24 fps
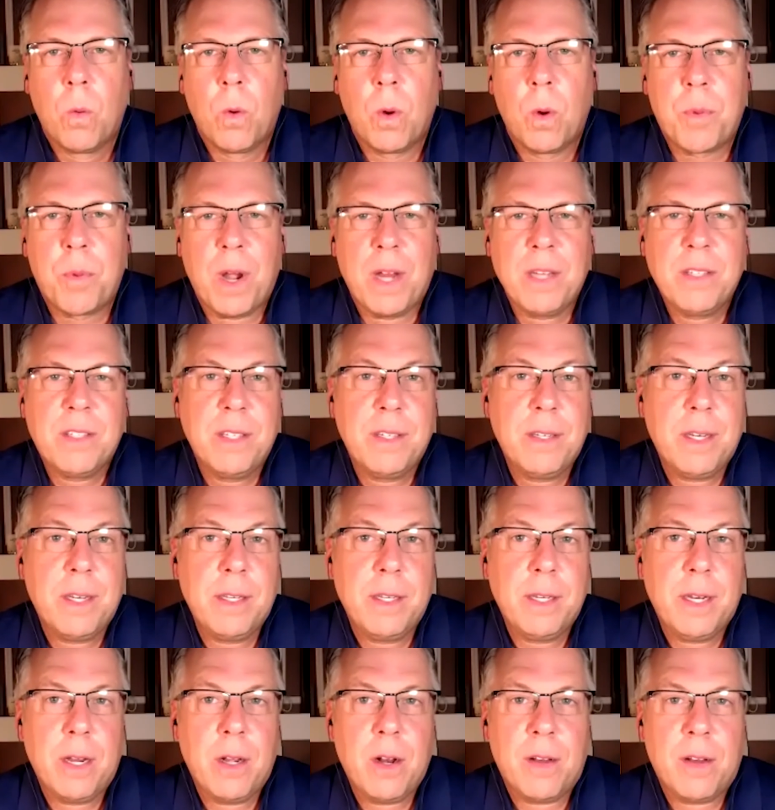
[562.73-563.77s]
Well, Bryson
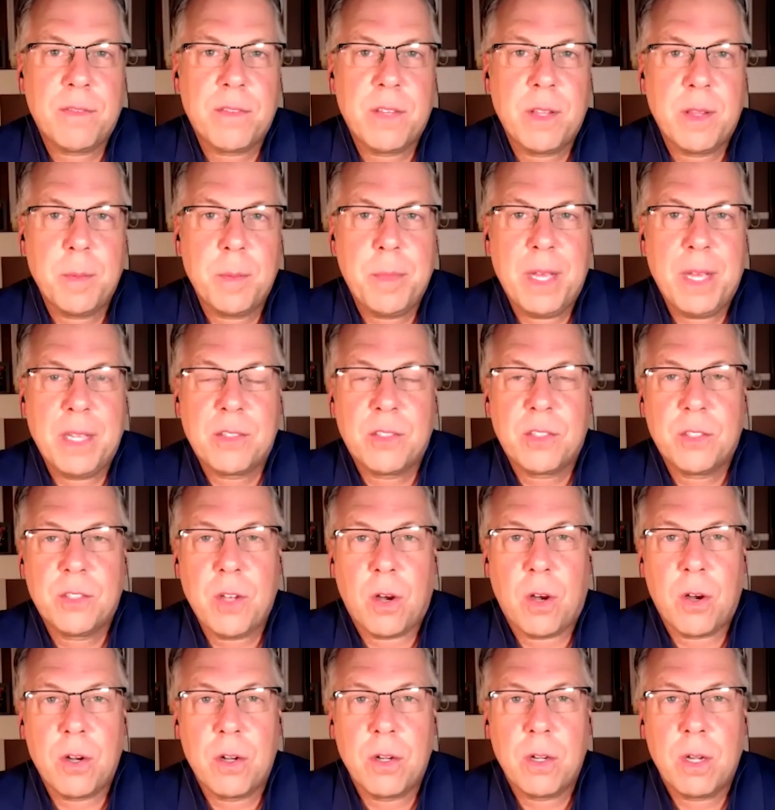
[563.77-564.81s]
didn't get off to the best
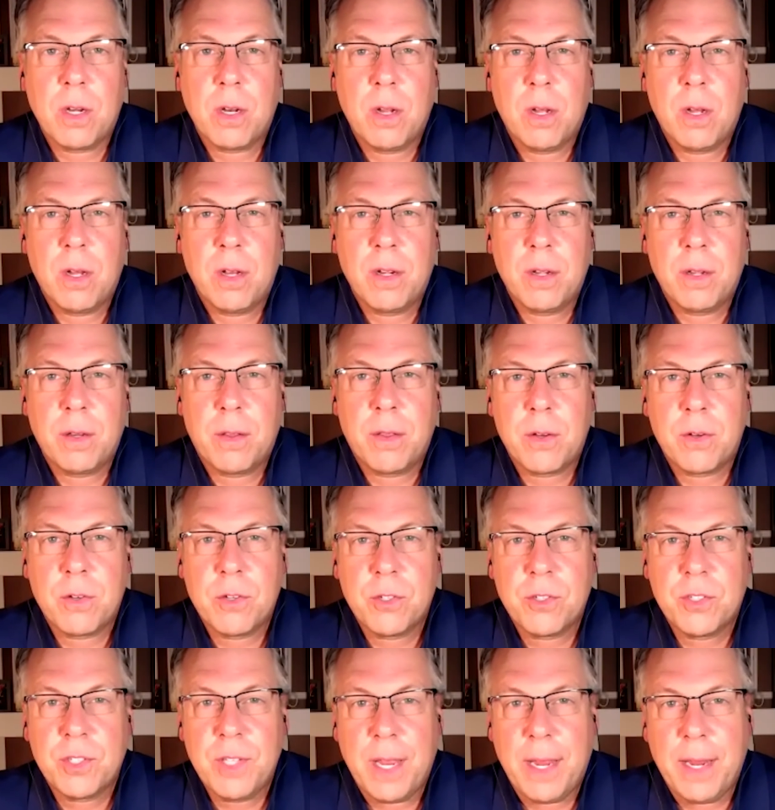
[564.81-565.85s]
start on
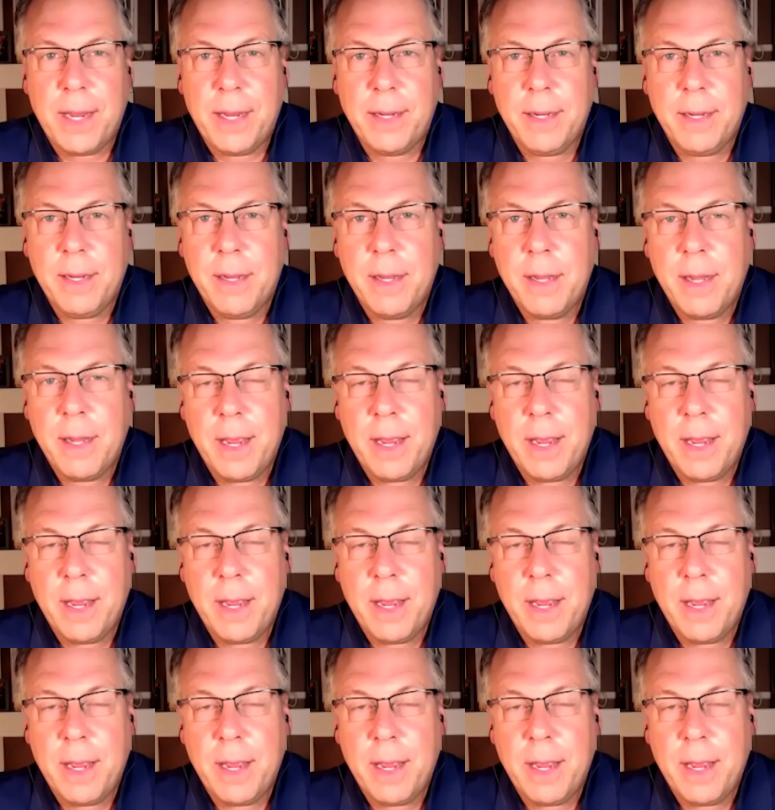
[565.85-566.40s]
Thursday.